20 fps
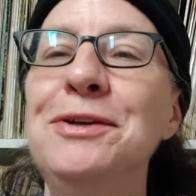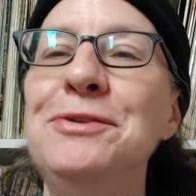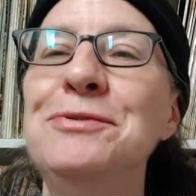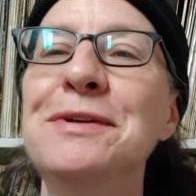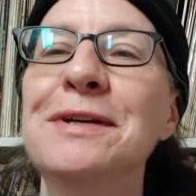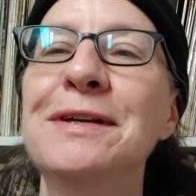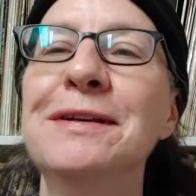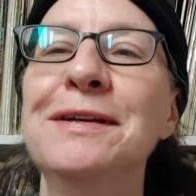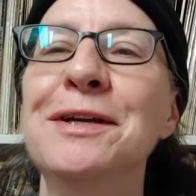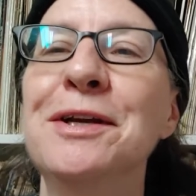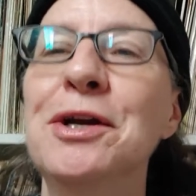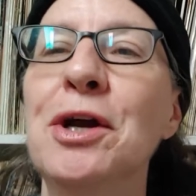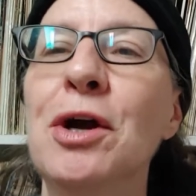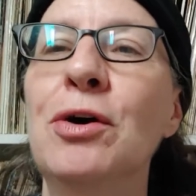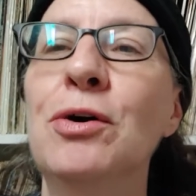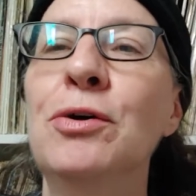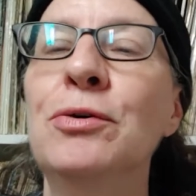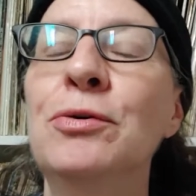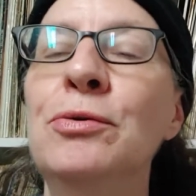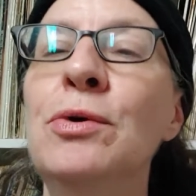you can
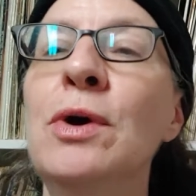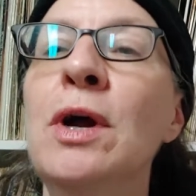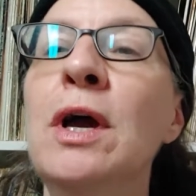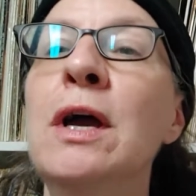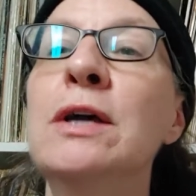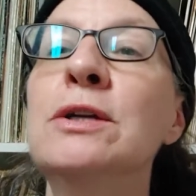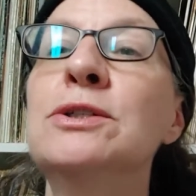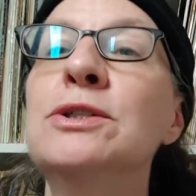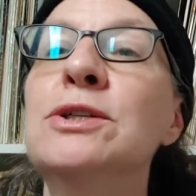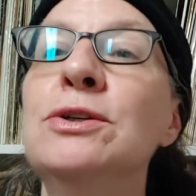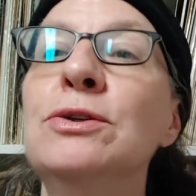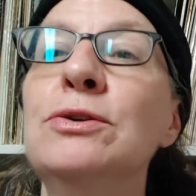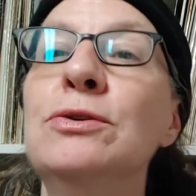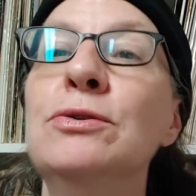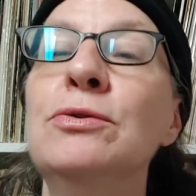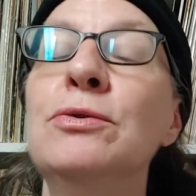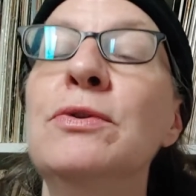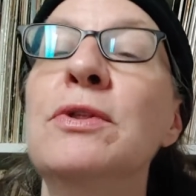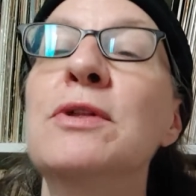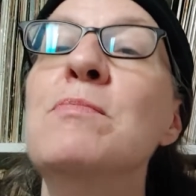go
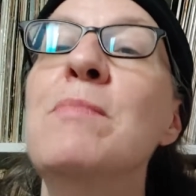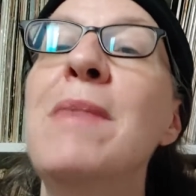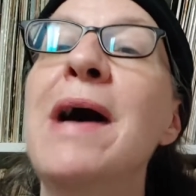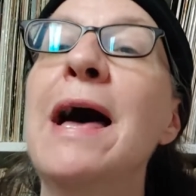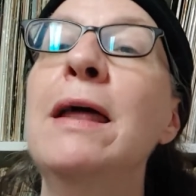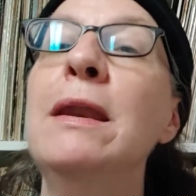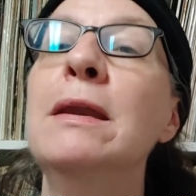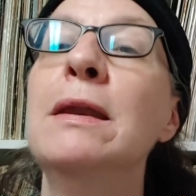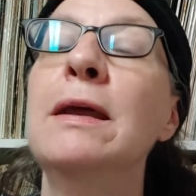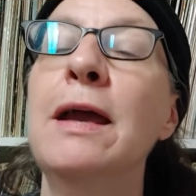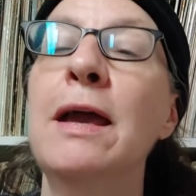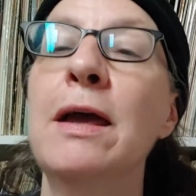to the Met,